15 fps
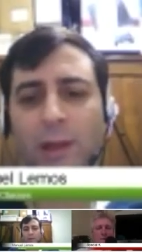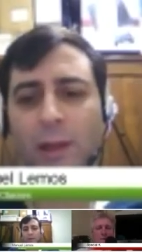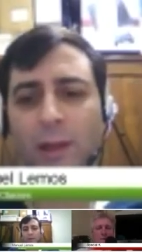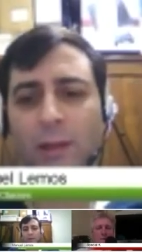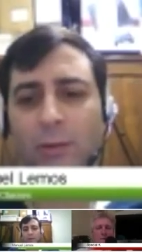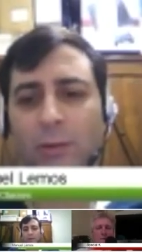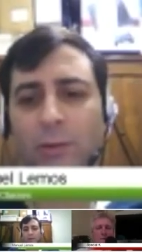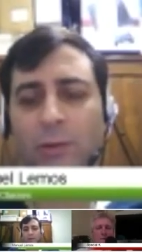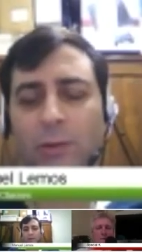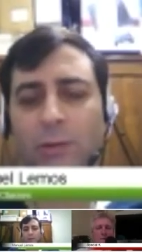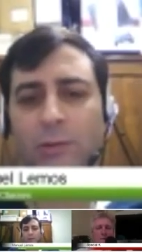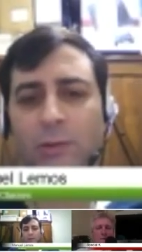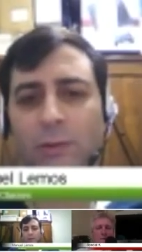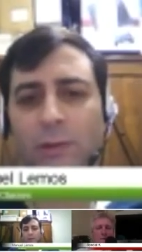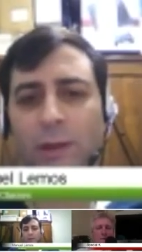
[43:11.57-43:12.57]
a good
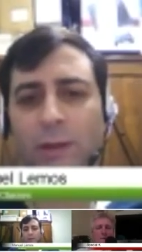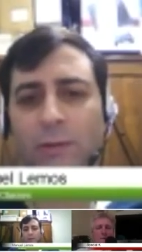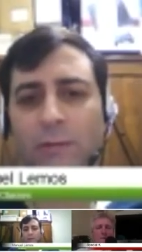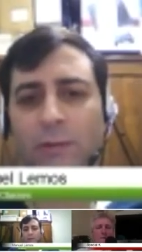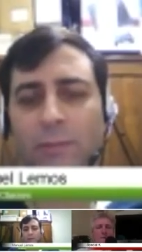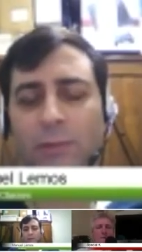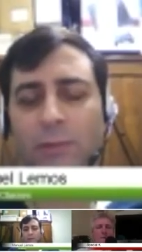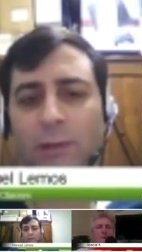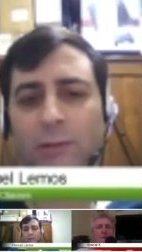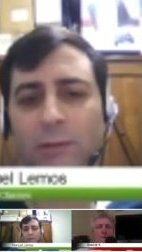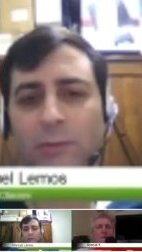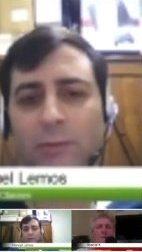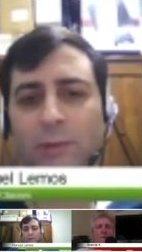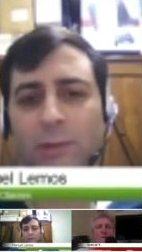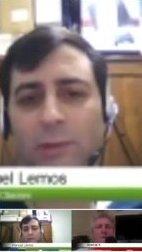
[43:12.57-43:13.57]
user of the
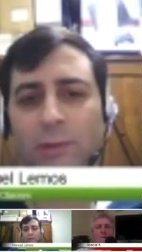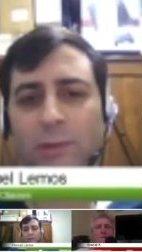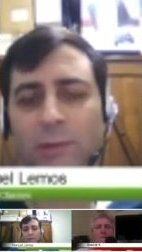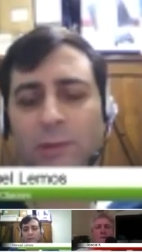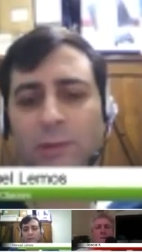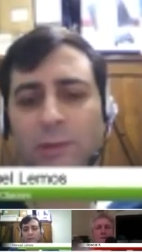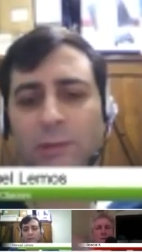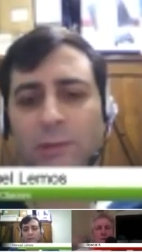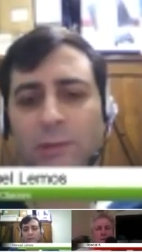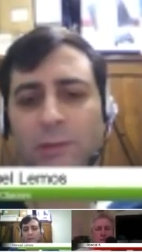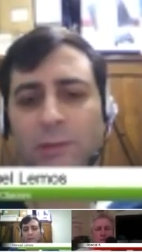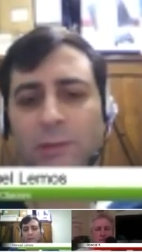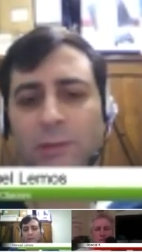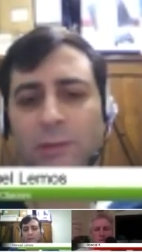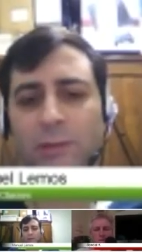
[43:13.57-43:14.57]
browser features and
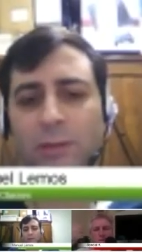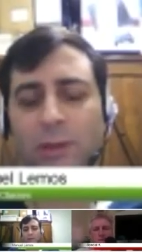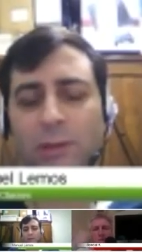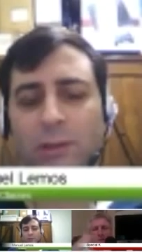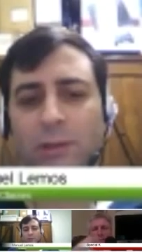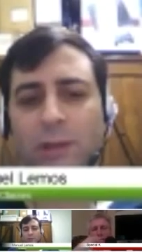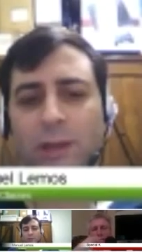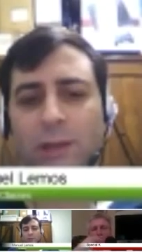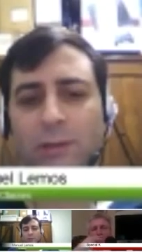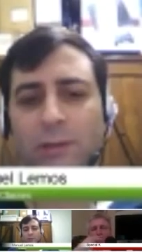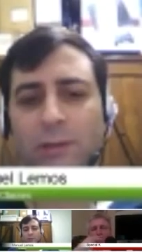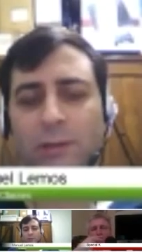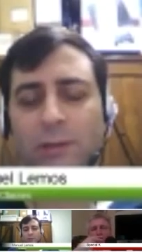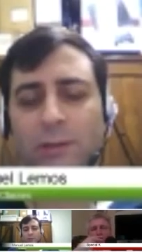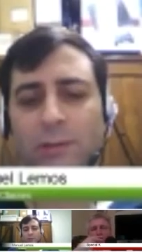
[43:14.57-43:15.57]
not get
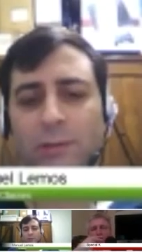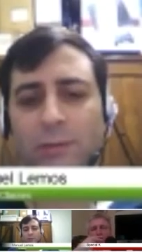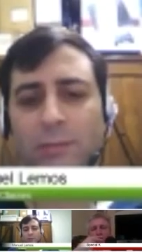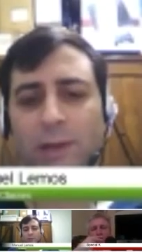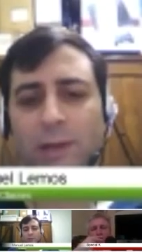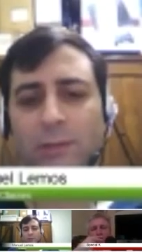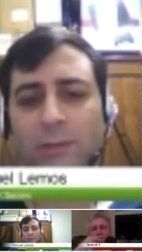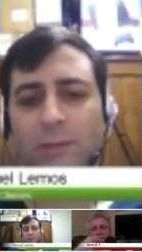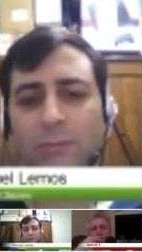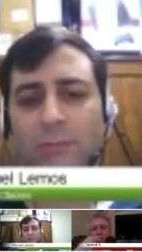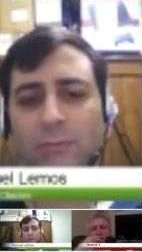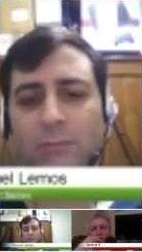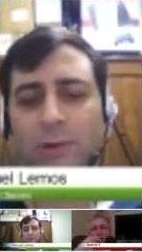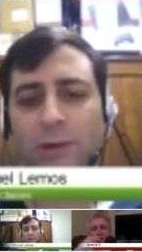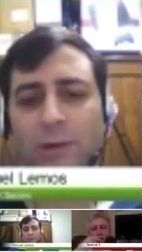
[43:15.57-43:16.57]
so much
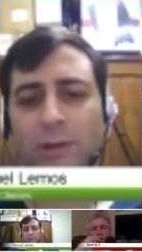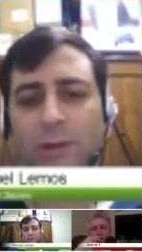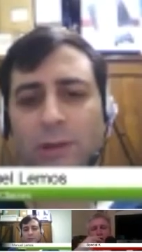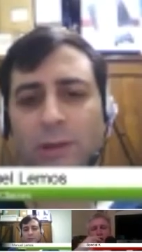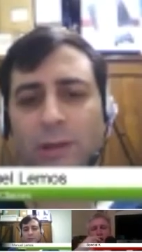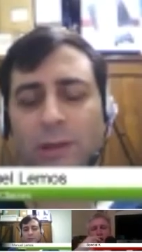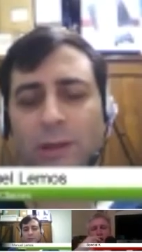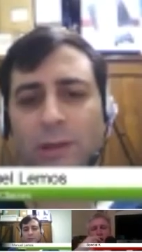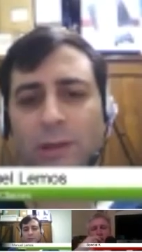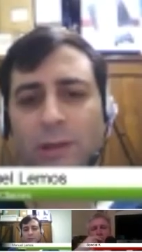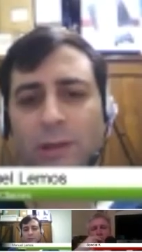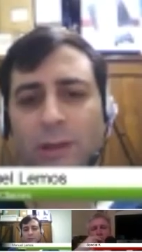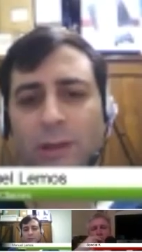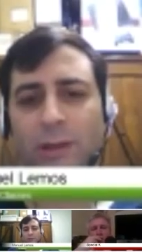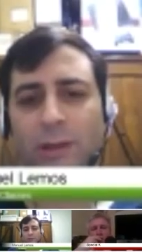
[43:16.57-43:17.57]
buried and
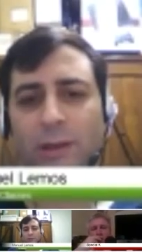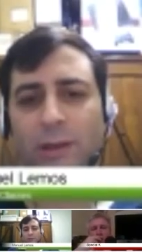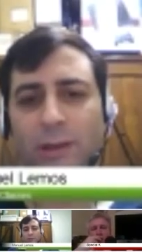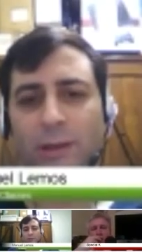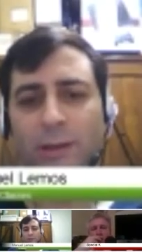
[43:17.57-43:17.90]
in